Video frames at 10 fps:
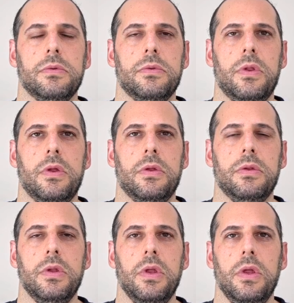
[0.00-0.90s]
The
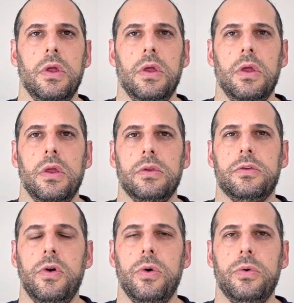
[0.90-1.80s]

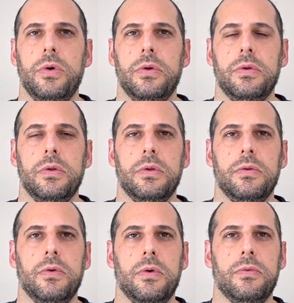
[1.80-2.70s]
snow,
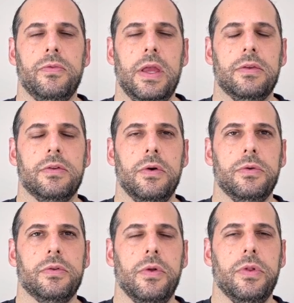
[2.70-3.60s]
fake snow,
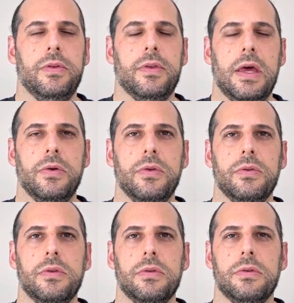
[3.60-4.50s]
slowly
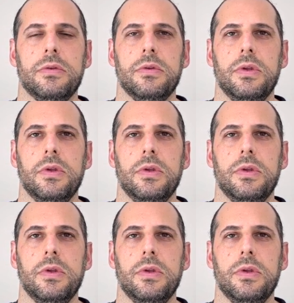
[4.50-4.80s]
settles.